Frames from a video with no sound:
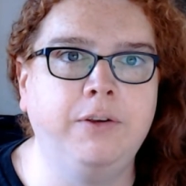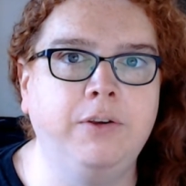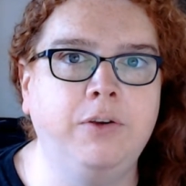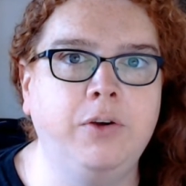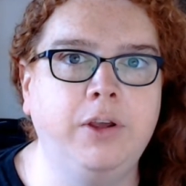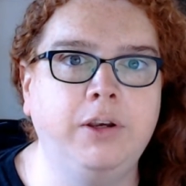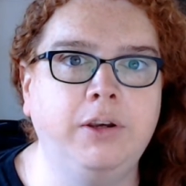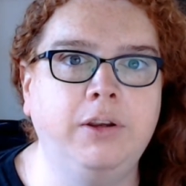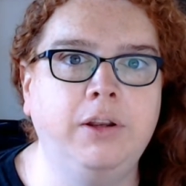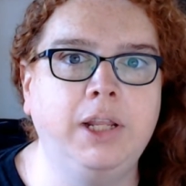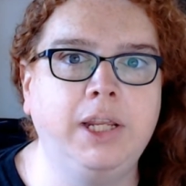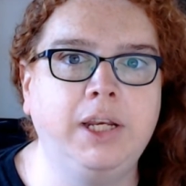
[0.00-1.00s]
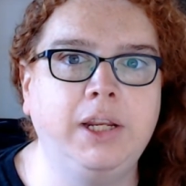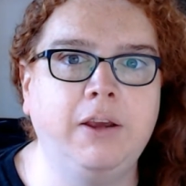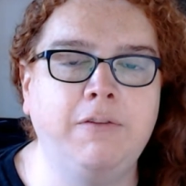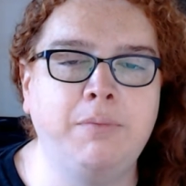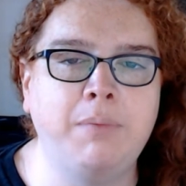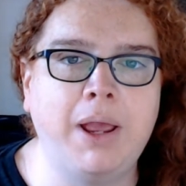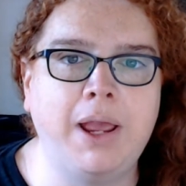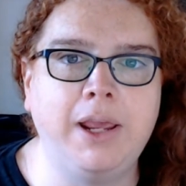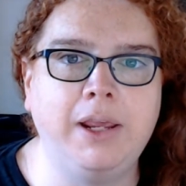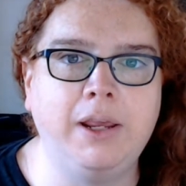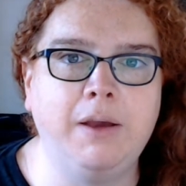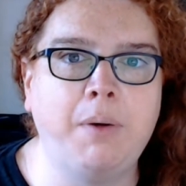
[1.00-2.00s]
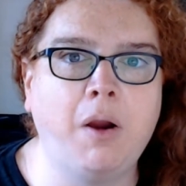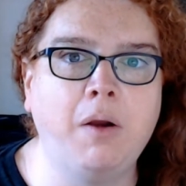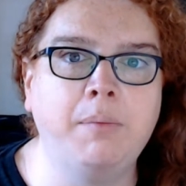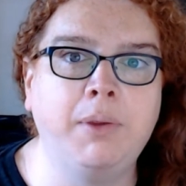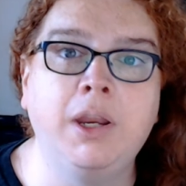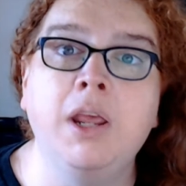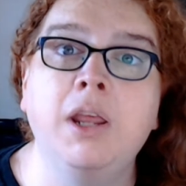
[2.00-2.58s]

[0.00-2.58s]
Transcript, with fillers: good cleaning of my apartment,